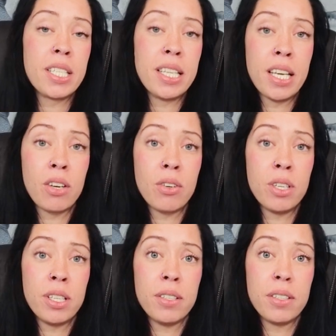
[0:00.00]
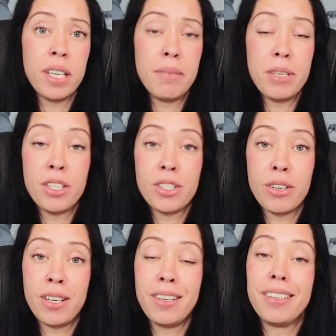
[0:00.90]
get that cold in
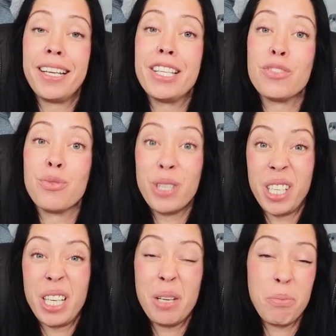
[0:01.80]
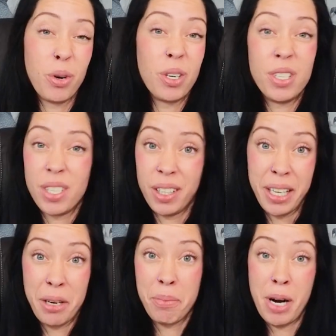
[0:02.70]
Minnesota, it's really important to
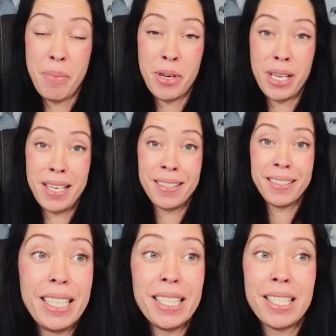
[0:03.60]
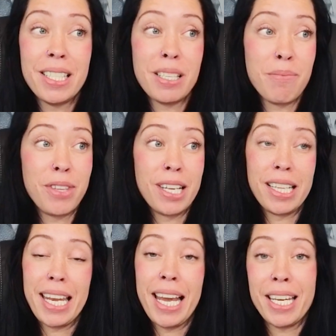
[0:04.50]
layer properly. This is
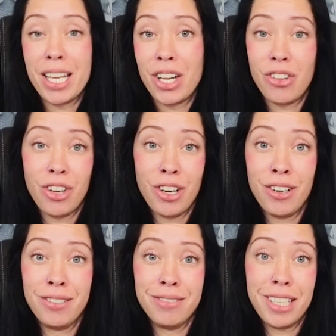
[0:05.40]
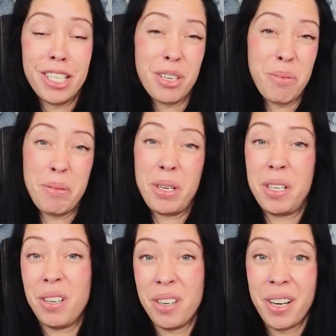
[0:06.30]
something that I didn't learn until probably a
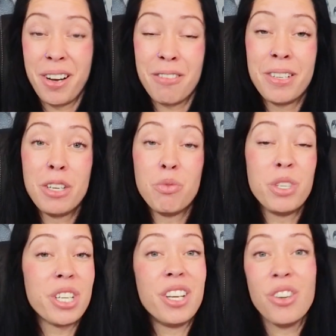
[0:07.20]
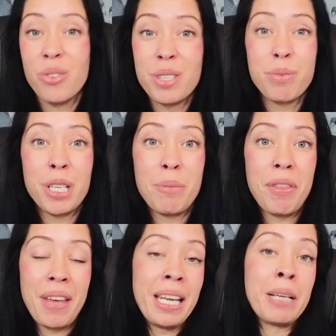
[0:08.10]
year ago, which I know is pretty
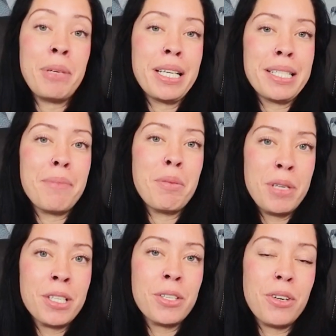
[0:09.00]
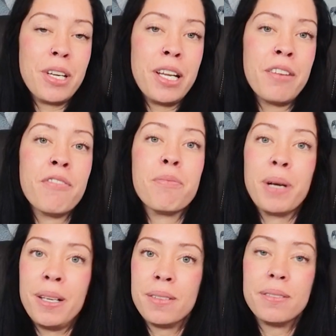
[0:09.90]
pathetic because I'm a Minnesota native,
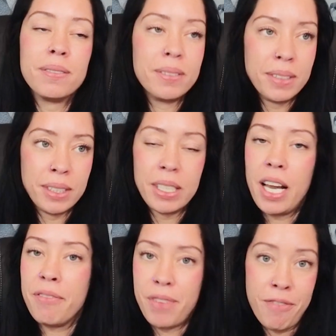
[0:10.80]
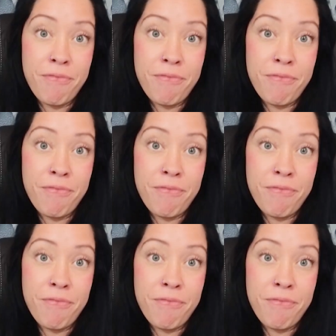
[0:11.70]
but I